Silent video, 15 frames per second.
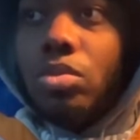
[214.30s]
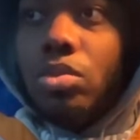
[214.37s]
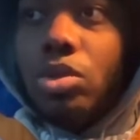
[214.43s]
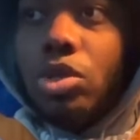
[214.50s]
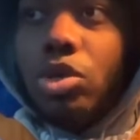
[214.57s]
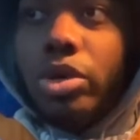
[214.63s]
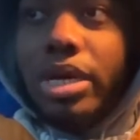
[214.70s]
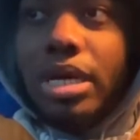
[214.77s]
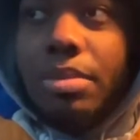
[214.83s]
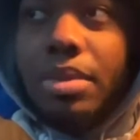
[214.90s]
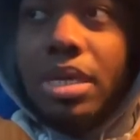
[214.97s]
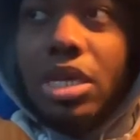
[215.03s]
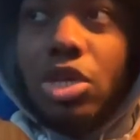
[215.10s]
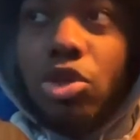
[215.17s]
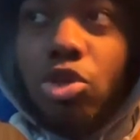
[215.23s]
you know, it could
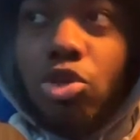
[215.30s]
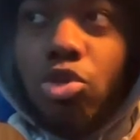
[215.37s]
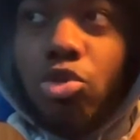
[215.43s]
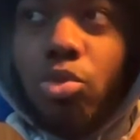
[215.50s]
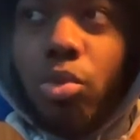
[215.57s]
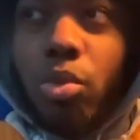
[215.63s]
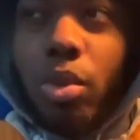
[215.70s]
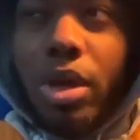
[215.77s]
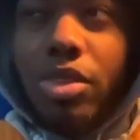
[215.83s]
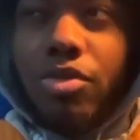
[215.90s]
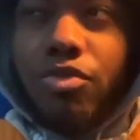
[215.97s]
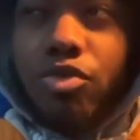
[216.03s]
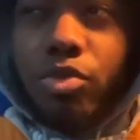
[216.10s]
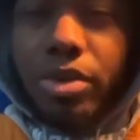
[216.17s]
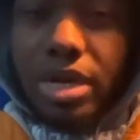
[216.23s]
be you whether
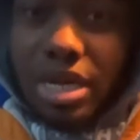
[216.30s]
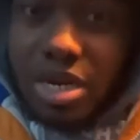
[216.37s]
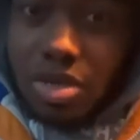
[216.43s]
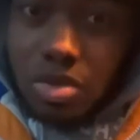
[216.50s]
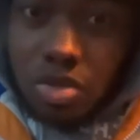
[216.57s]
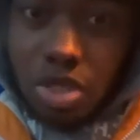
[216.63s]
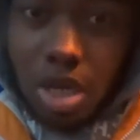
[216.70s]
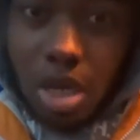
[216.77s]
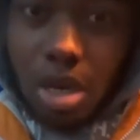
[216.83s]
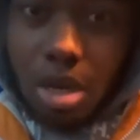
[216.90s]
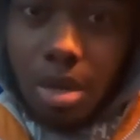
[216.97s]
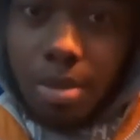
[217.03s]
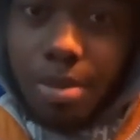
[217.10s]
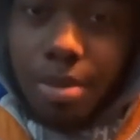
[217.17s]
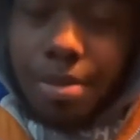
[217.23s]
if you want to get a new
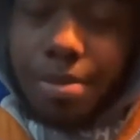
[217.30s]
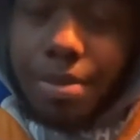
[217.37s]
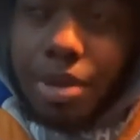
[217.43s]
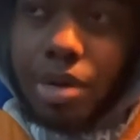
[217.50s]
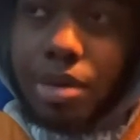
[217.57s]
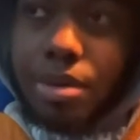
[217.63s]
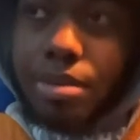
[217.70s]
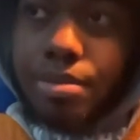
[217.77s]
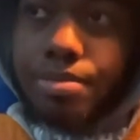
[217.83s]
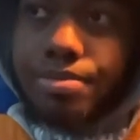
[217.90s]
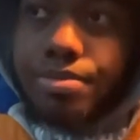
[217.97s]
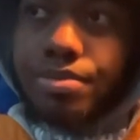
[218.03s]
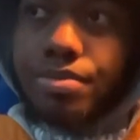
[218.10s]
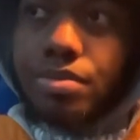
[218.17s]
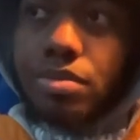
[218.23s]
job, um,
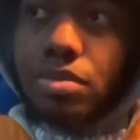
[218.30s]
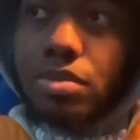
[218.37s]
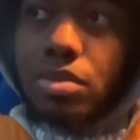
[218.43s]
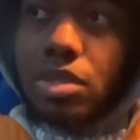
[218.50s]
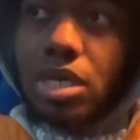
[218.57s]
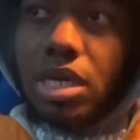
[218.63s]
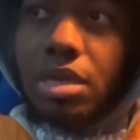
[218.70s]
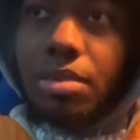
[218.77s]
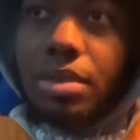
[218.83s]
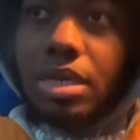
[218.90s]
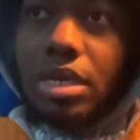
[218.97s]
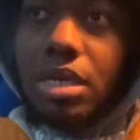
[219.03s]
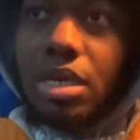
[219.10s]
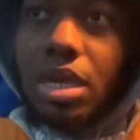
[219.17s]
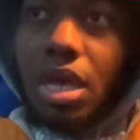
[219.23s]
it could
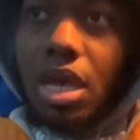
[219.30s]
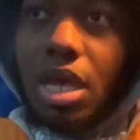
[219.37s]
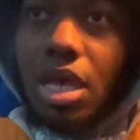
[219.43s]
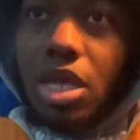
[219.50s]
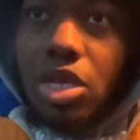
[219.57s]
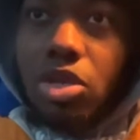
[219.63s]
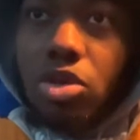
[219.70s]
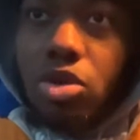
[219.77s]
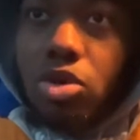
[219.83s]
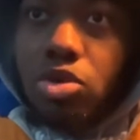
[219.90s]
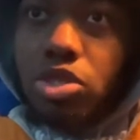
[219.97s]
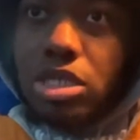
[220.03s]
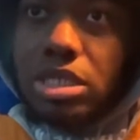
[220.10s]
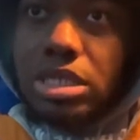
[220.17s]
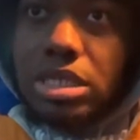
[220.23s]
be, you know,
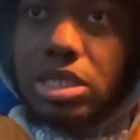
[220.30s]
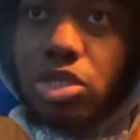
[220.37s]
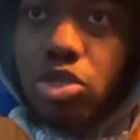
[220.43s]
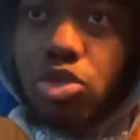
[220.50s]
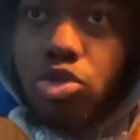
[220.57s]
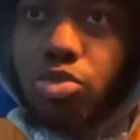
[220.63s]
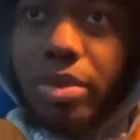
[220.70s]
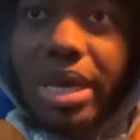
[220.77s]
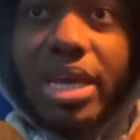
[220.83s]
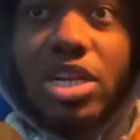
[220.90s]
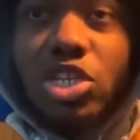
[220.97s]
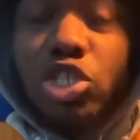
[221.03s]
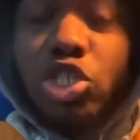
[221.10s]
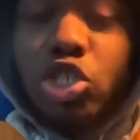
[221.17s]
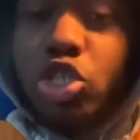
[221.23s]
just you making
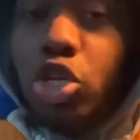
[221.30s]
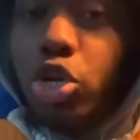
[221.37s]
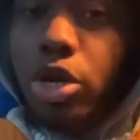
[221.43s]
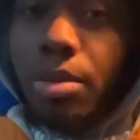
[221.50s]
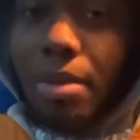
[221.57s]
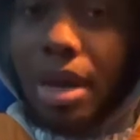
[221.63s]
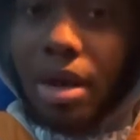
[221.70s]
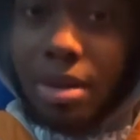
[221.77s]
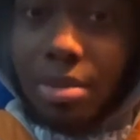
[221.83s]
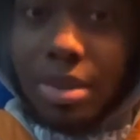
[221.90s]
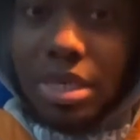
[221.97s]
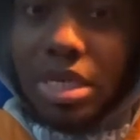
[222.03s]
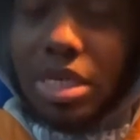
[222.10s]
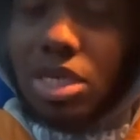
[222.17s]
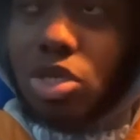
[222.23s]
a certain amount of
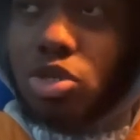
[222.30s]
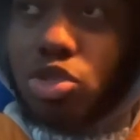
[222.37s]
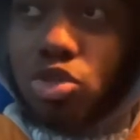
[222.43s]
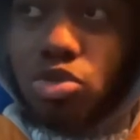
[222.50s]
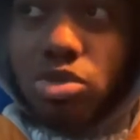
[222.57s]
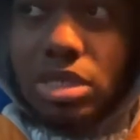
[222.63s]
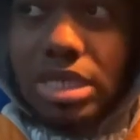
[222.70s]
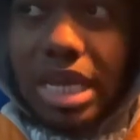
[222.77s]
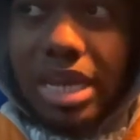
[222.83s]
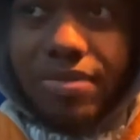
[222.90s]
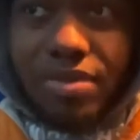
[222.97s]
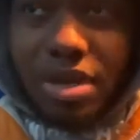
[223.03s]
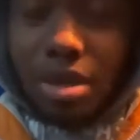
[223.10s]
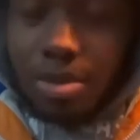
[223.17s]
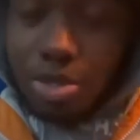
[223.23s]
money or you
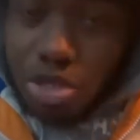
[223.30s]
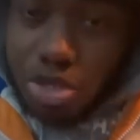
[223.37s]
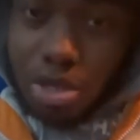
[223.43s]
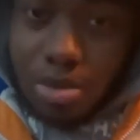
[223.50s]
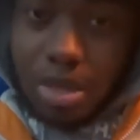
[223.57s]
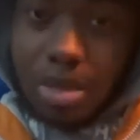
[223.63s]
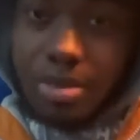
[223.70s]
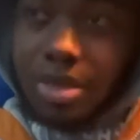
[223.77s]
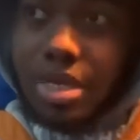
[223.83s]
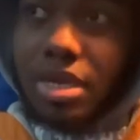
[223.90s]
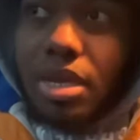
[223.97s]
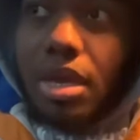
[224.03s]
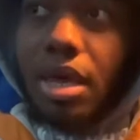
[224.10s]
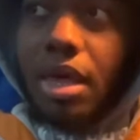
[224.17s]
saving up a certain amount of money.